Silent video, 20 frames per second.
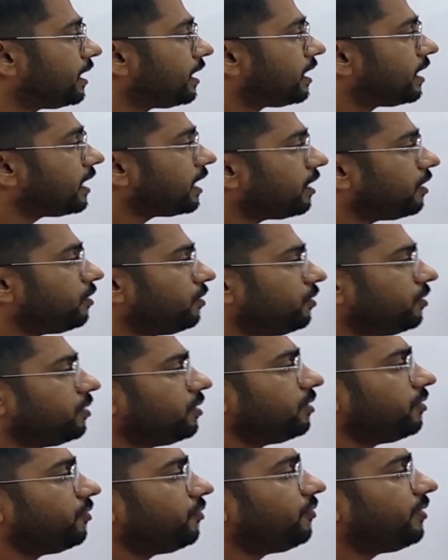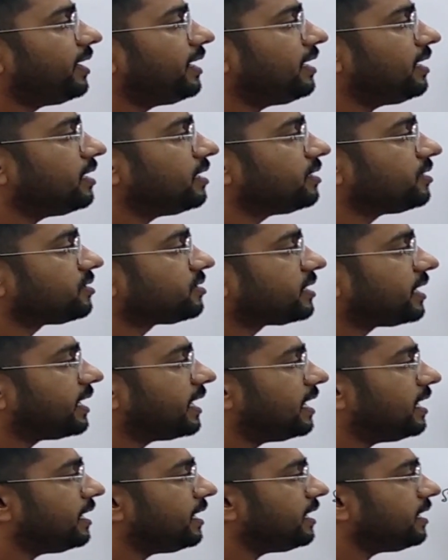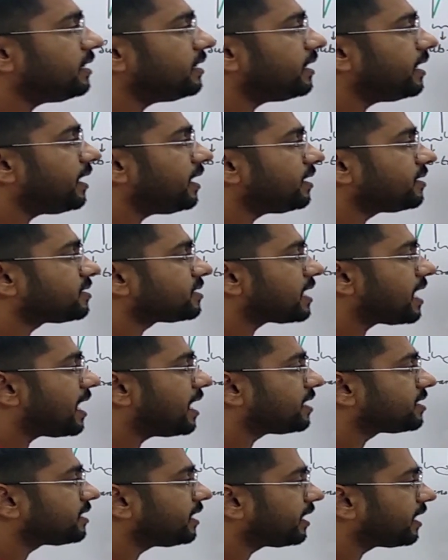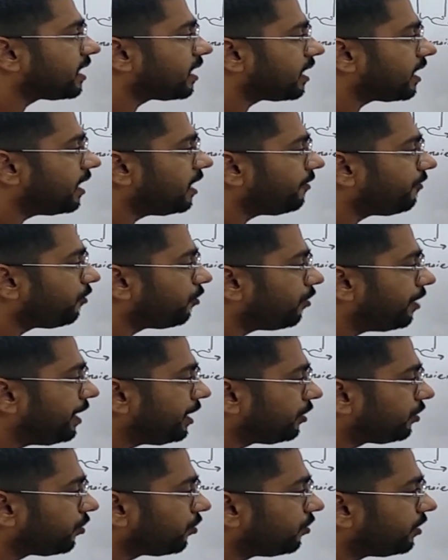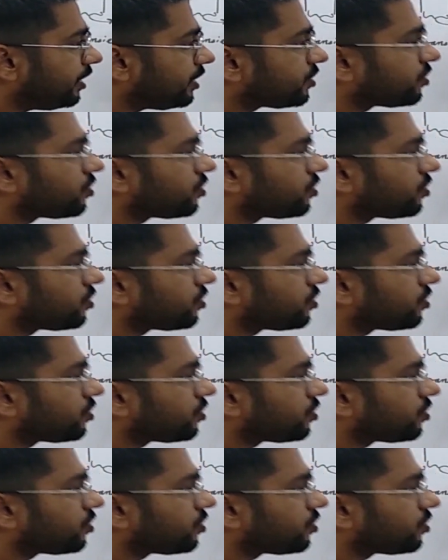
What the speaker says: Now when suddenly there starts a current flowing through this